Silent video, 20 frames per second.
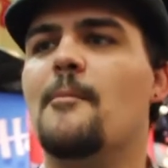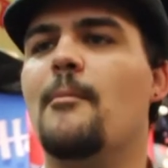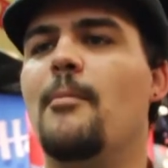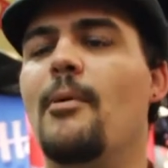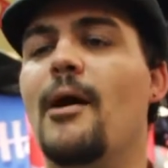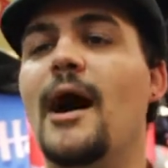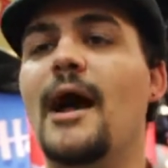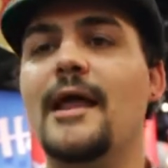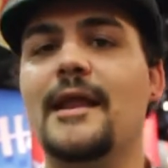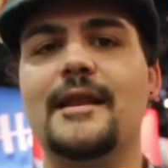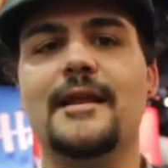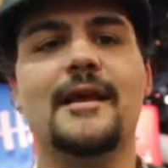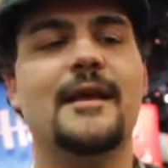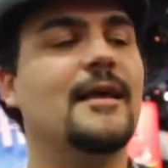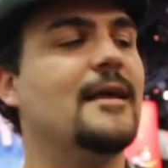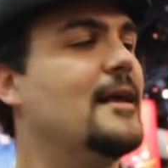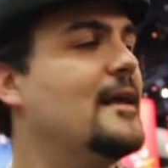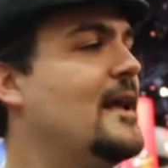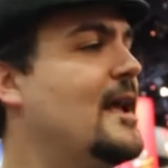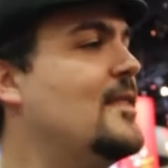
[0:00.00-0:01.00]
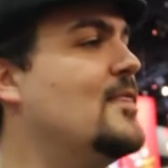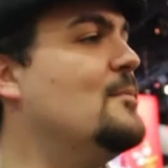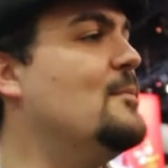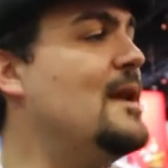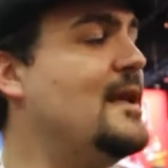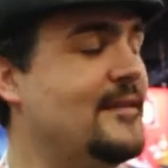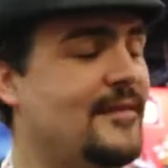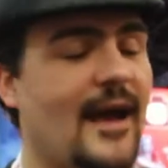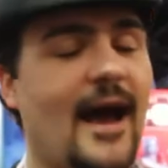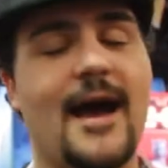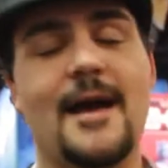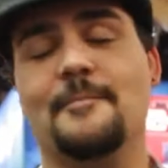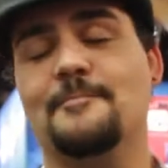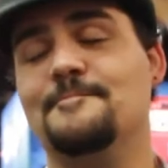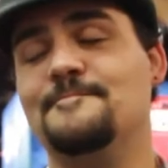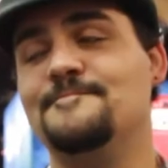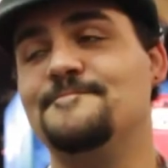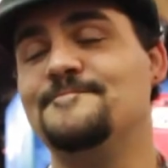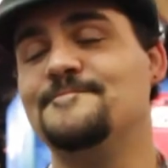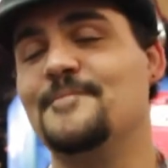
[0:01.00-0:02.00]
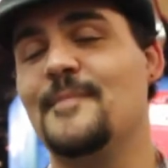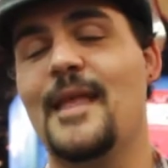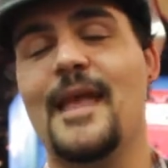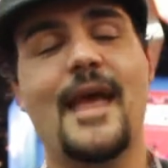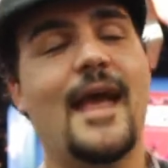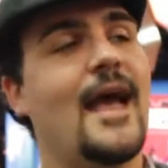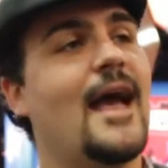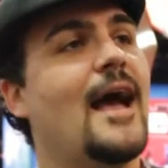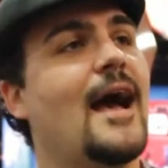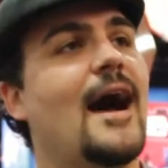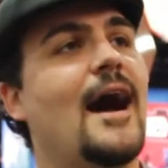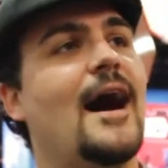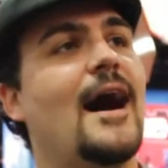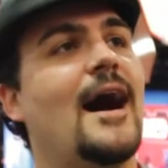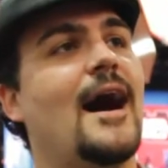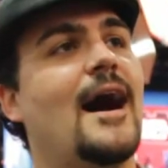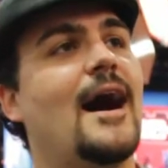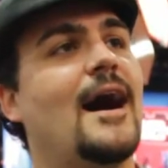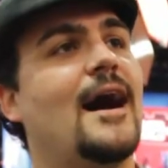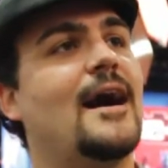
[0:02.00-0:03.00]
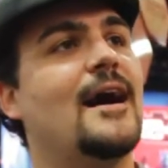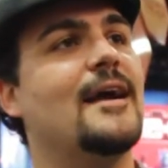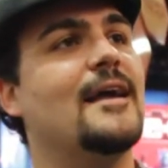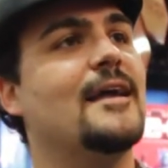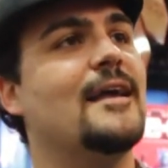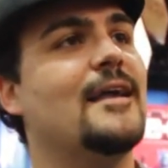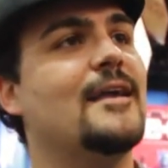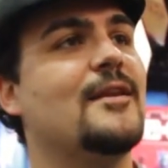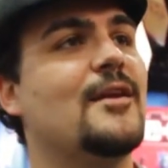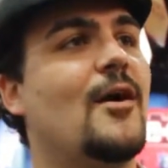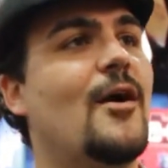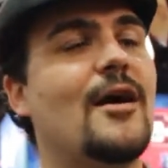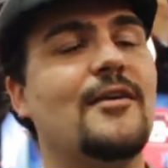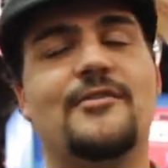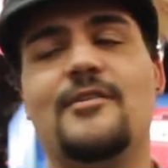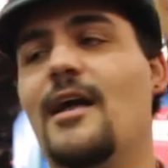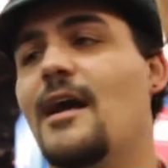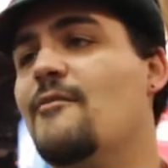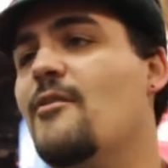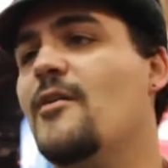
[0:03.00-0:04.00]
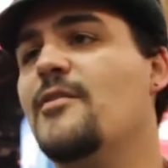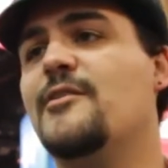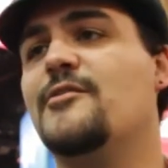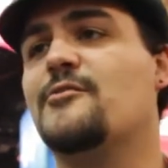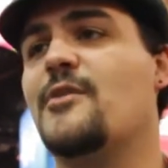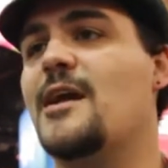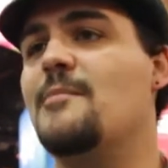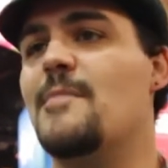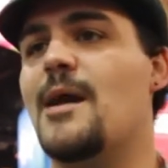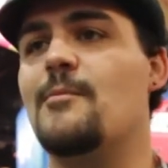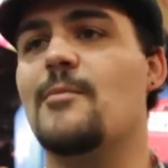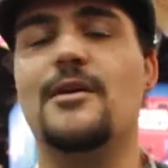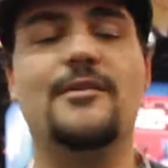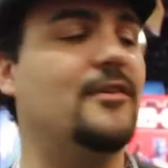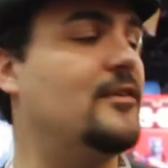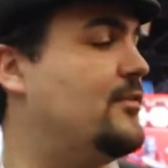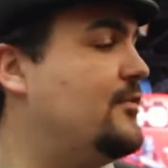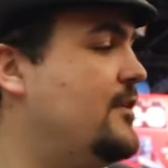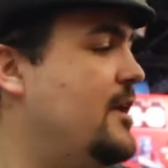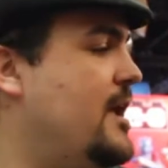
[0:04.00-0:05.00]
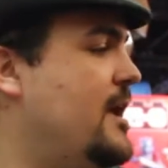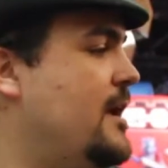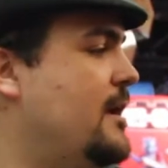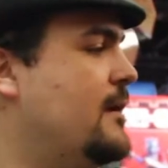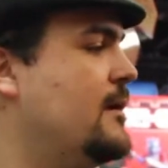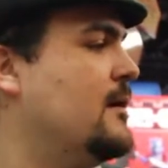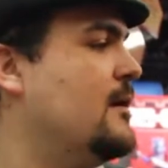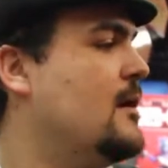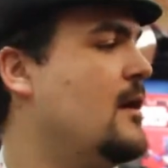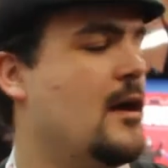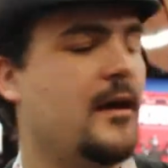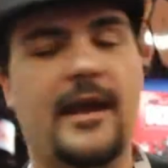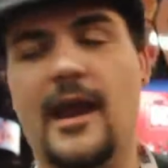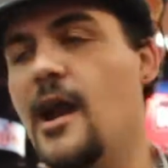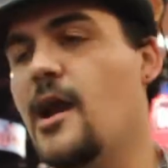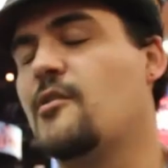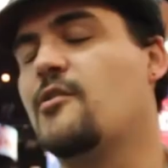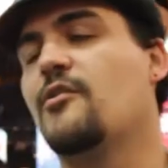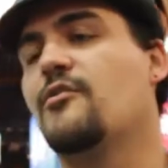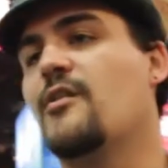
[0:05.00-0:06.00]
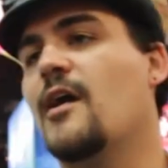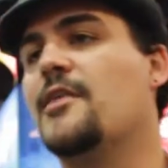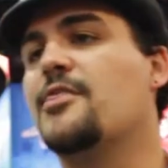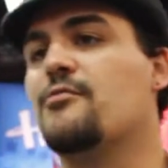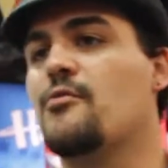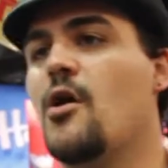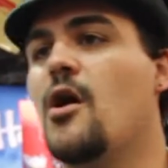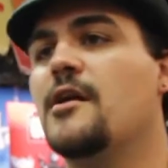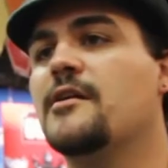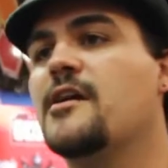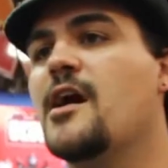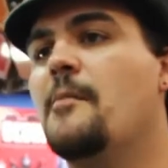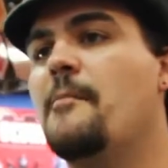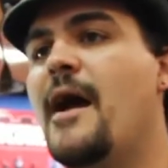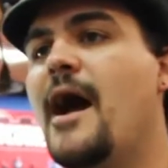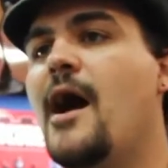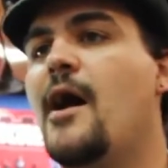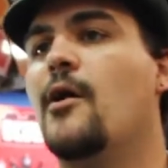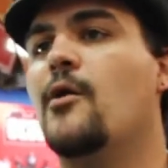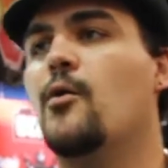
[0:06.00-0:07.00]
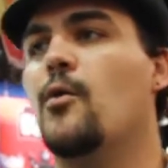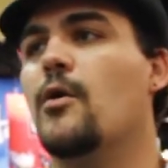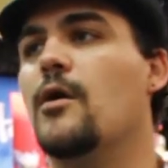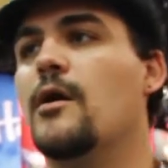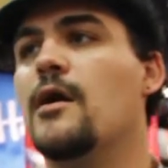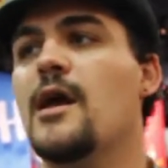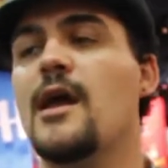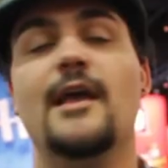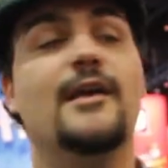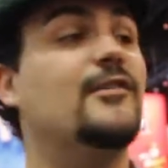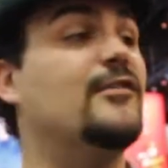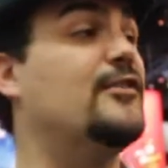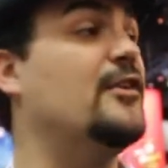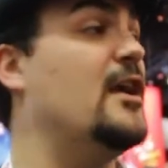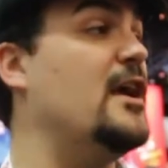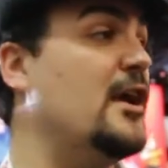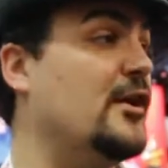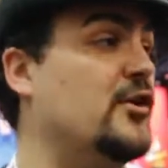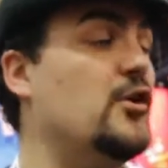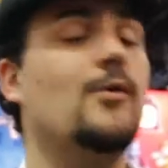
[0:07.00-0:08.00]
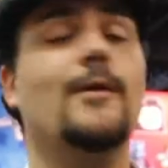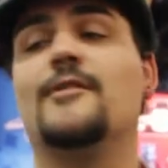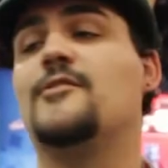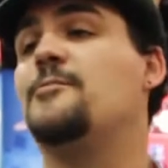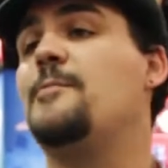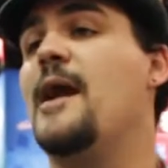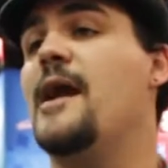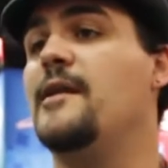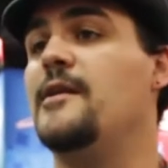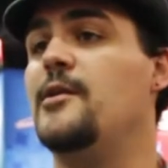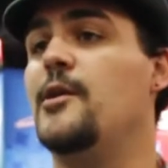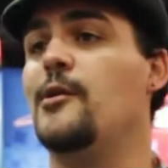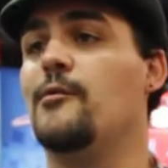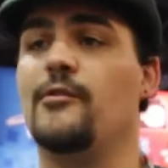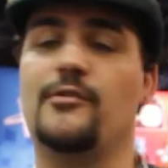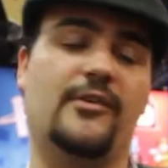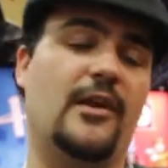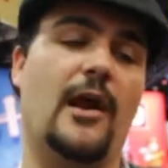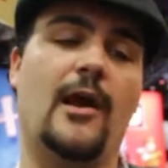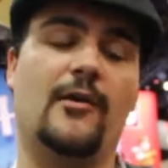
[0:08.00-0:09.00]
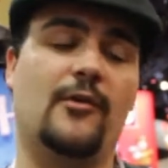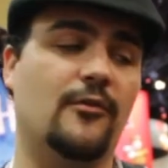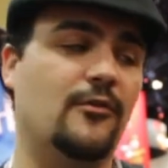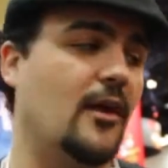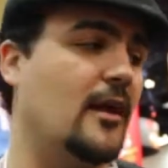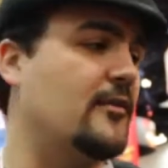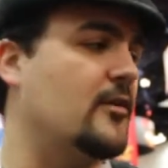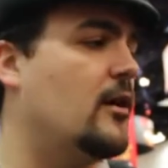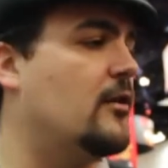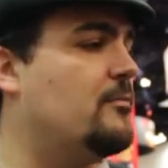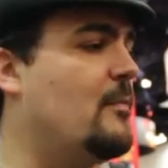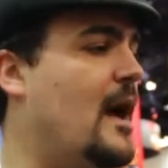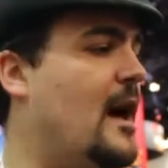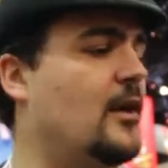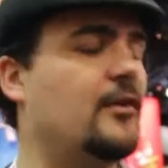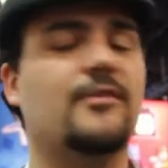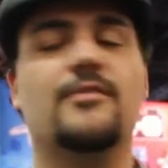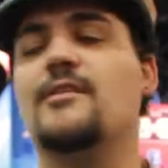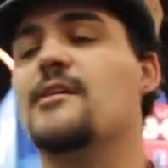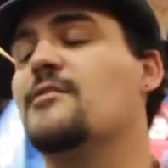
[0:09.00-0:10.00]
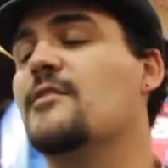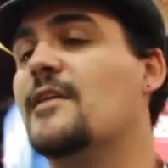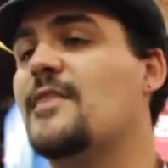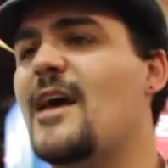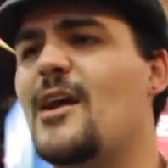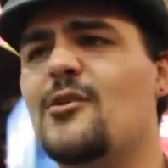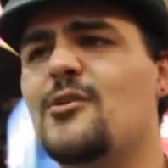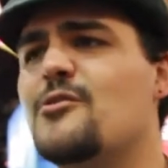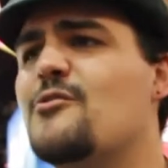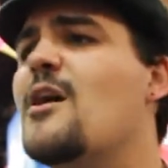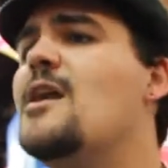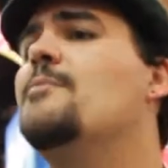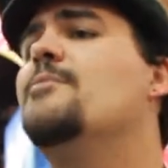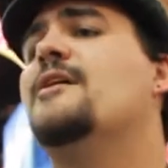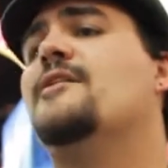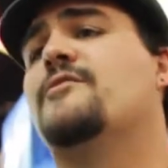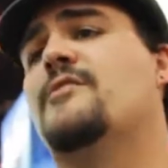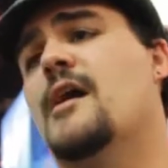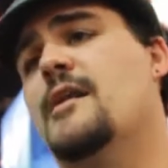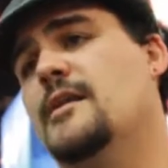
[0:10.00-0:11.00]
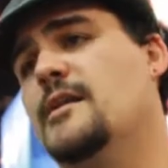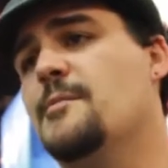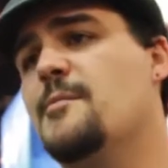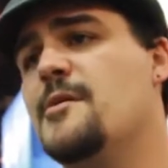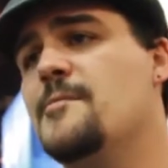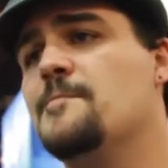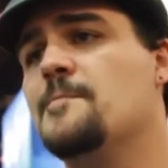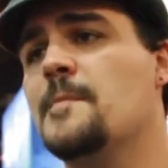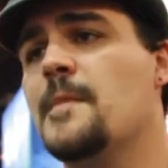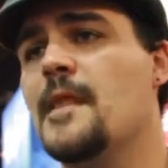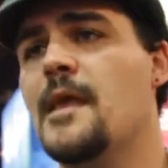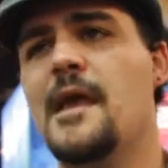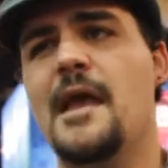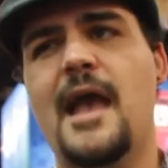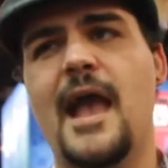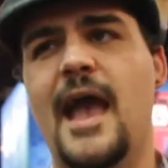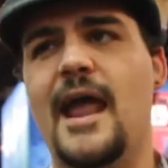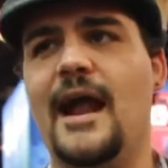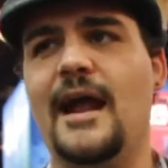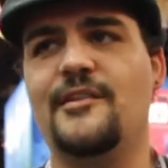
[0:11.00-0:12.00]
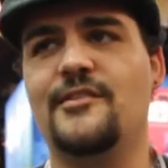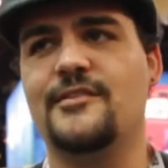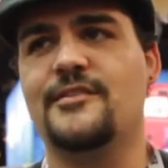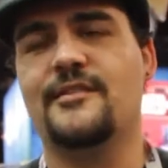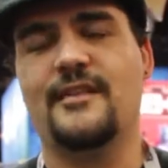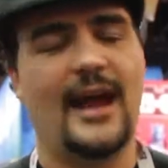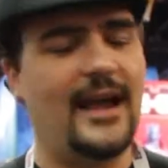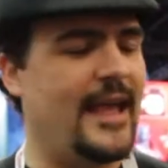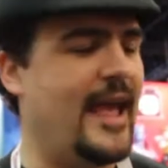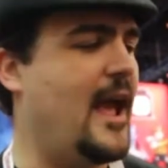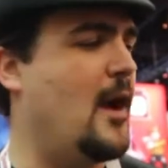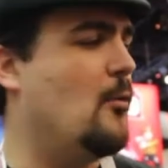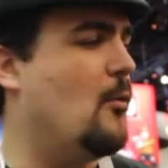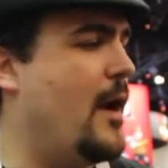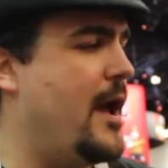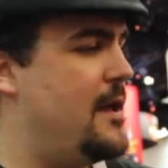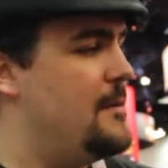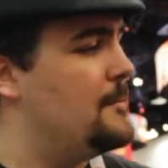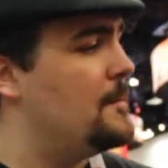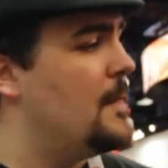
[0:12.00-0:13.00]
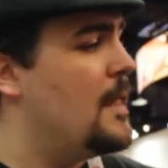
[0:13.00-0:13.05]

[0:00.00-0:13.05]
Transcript: But in the meantime, uh, you know, I still have all these great memories and seeing characters like Thrawn come out or seeing new expanded universe characters like Darth Malgus and things like that are incredibly exciting to me. And I just, I can't wait.